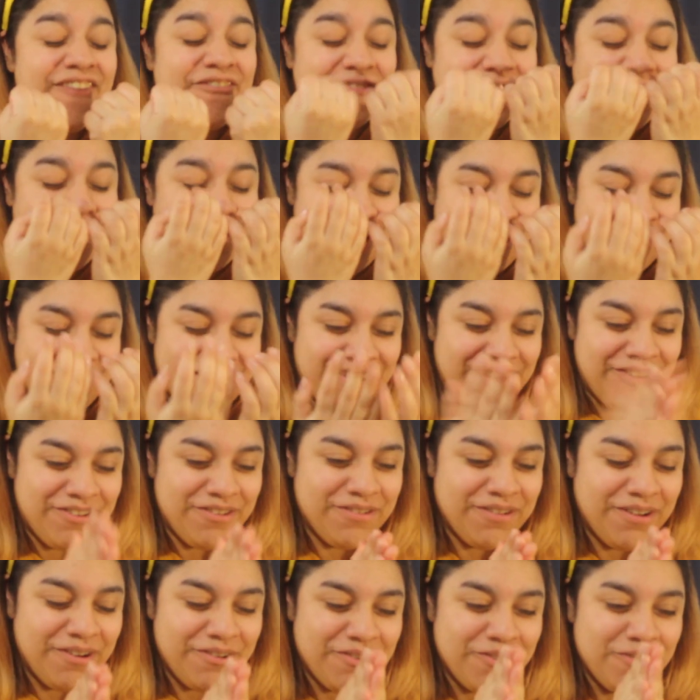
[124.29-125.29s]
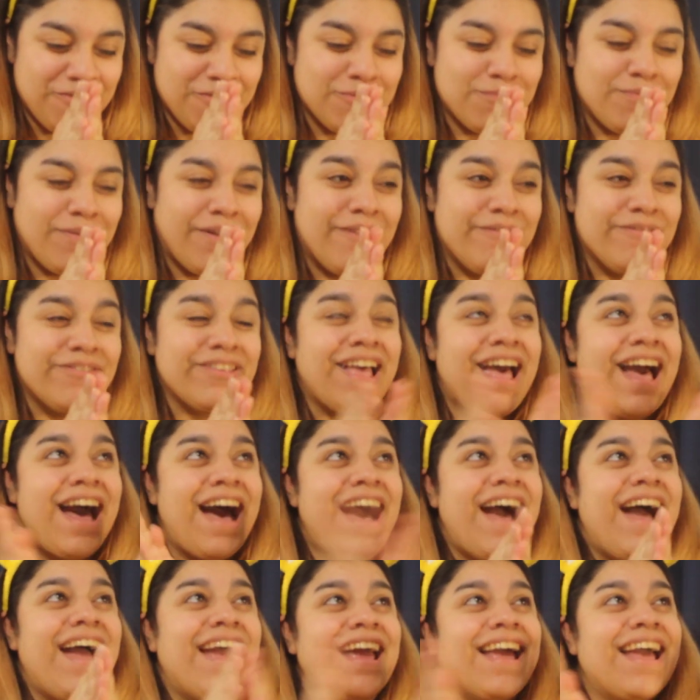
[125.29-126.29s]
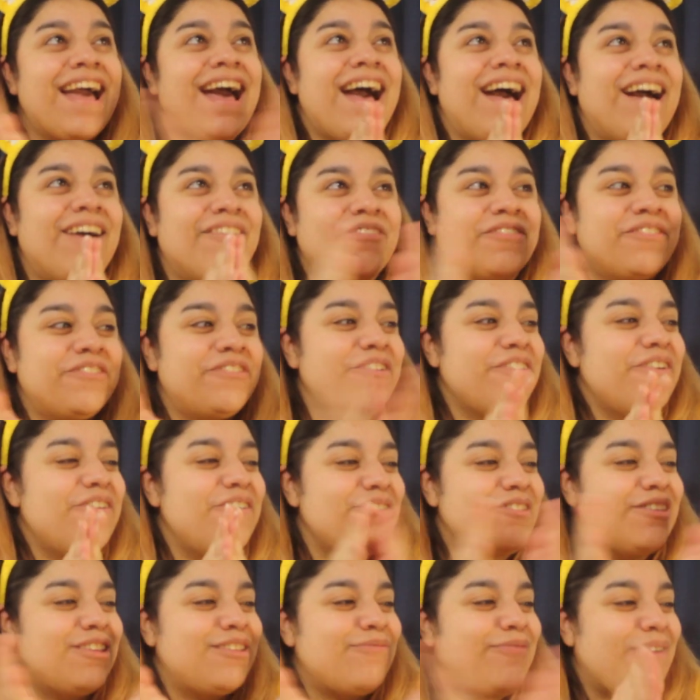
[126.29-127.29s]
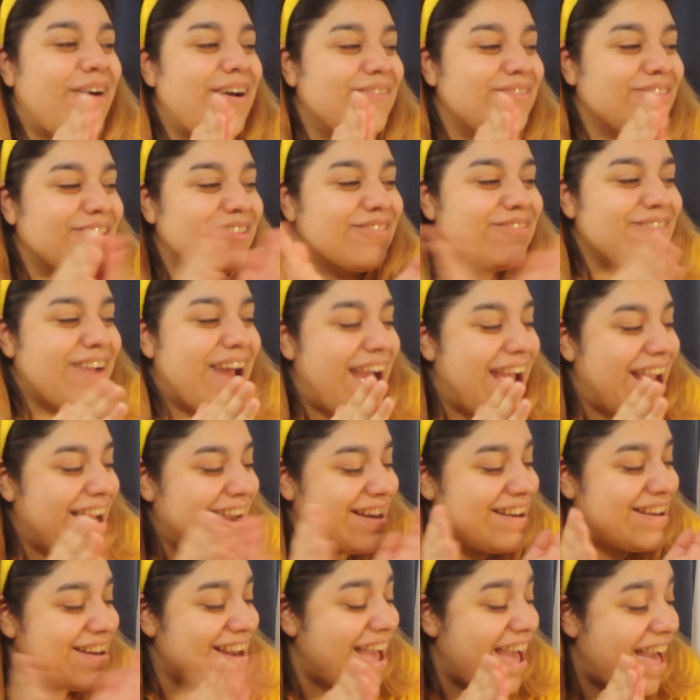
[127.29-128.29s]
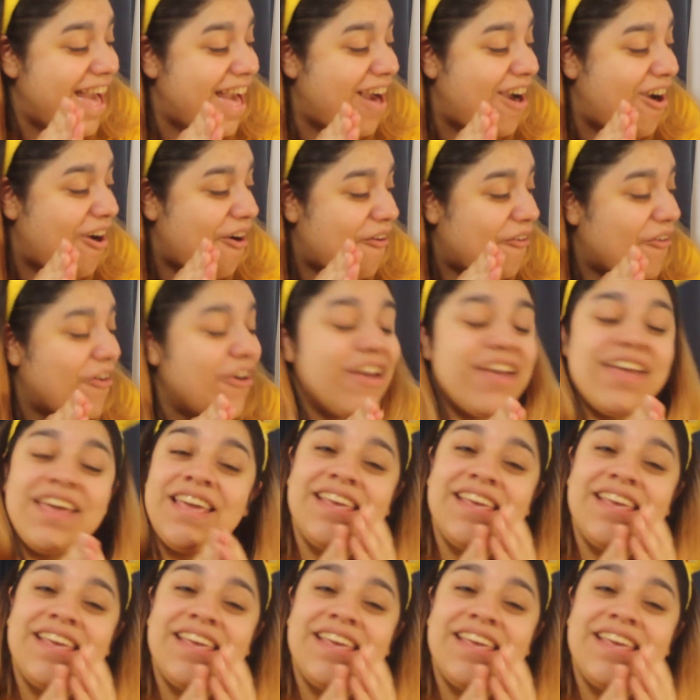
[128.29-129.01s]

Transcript: Fucking goosebumps. I have goosebumps right now.